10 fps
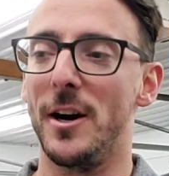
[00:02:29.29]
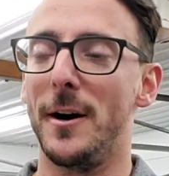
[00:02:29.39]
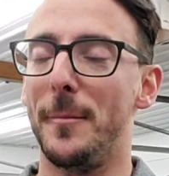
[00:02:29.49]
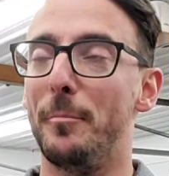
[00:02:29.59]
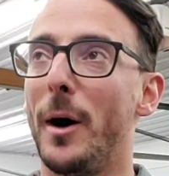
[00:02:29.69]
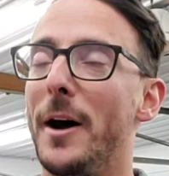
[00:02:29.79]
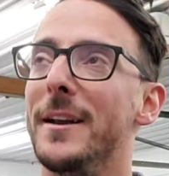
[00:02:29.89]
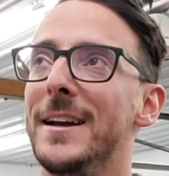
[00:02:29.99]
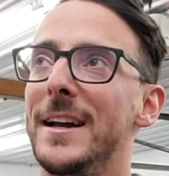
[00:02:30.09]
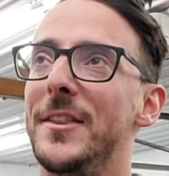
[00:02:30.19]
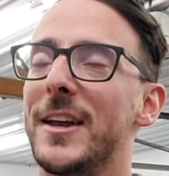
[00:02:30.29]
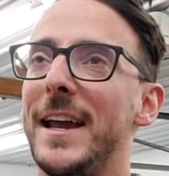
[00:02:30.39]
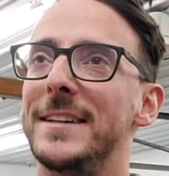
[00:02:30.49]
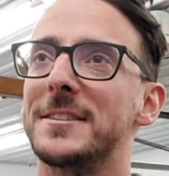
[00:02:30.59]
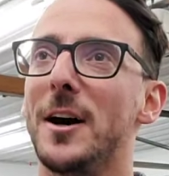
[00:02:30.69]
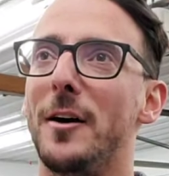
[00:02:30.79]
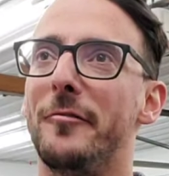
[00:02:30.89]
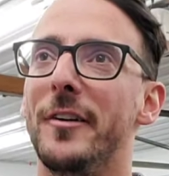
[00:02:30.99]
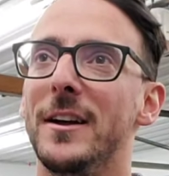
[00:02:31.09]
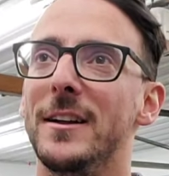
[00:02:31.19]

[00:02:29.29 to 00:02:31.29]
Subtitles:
But in the case of